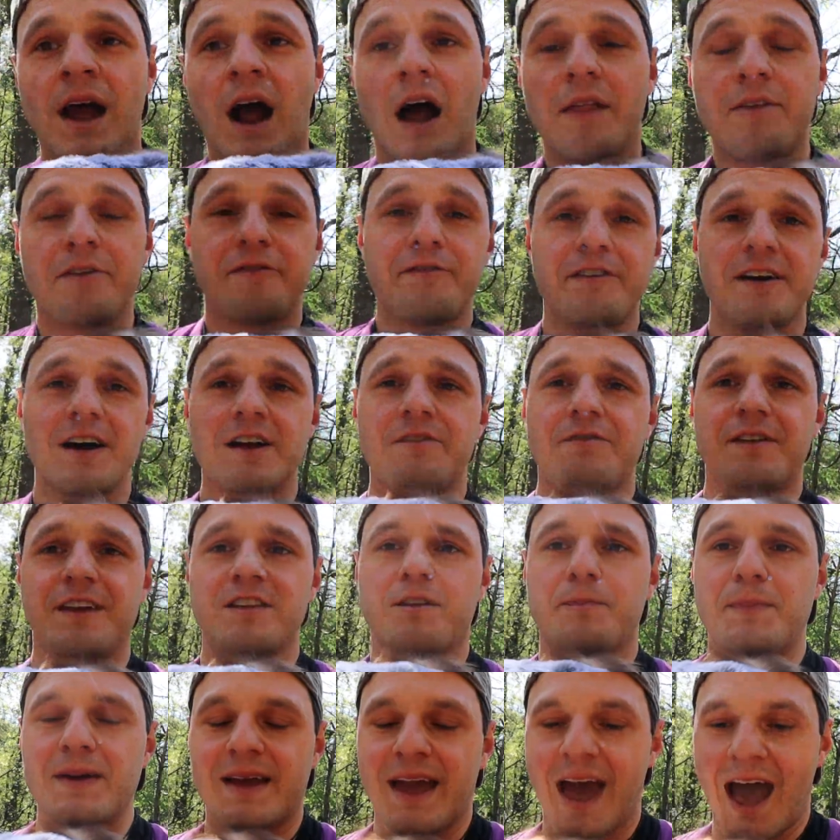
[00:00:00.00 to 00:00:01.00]
the third
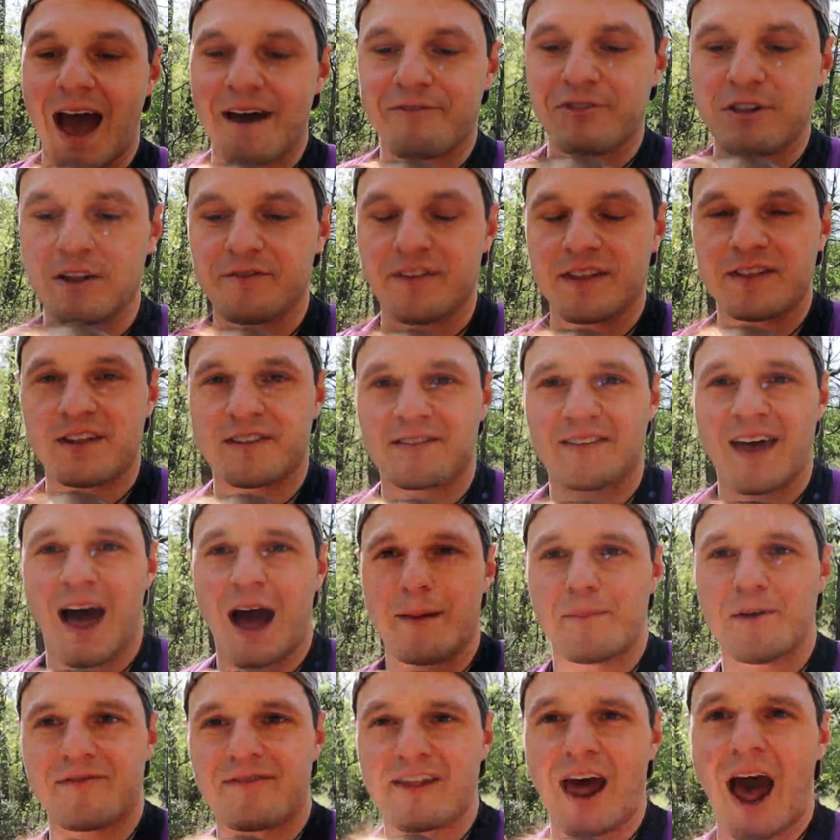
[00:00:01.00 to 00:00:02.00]
thing to be careful of in this
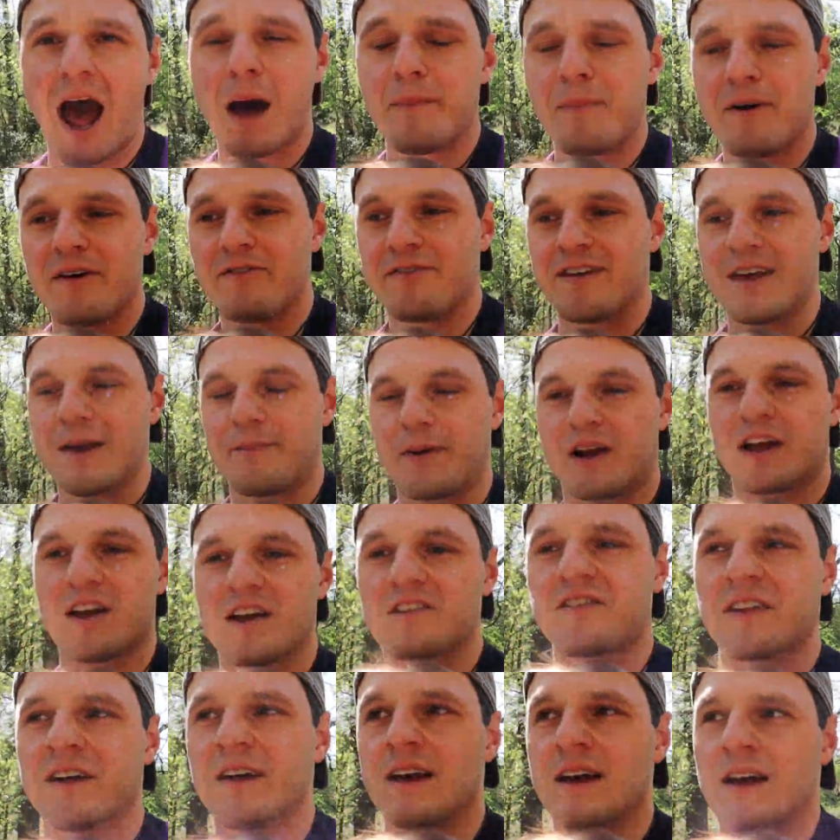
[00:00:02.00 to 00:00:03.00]
time is apathy,
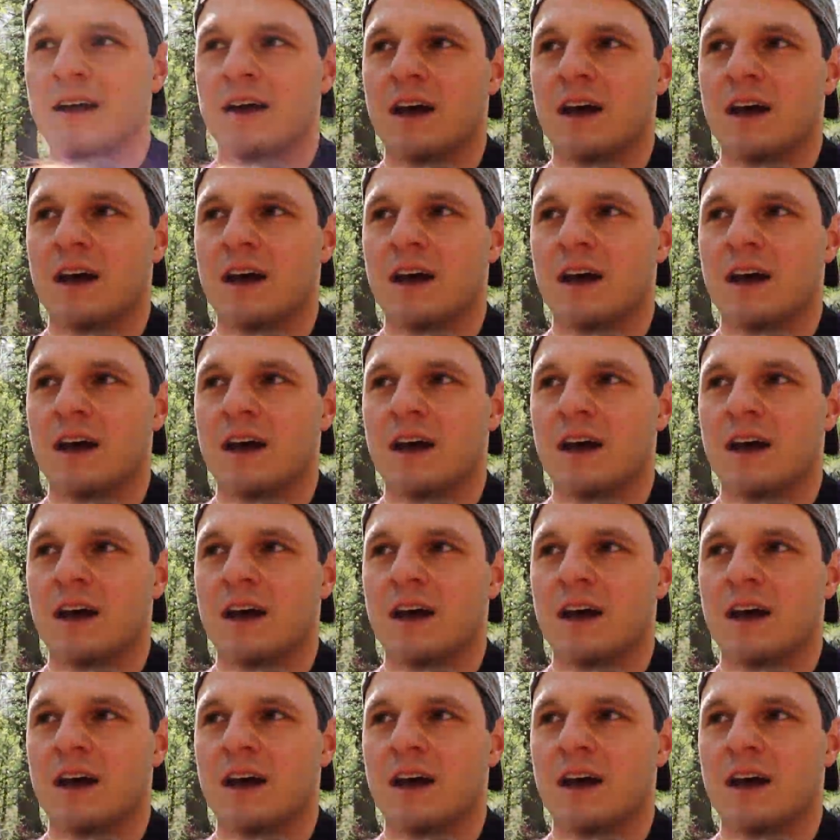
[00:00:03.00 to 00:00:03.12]
because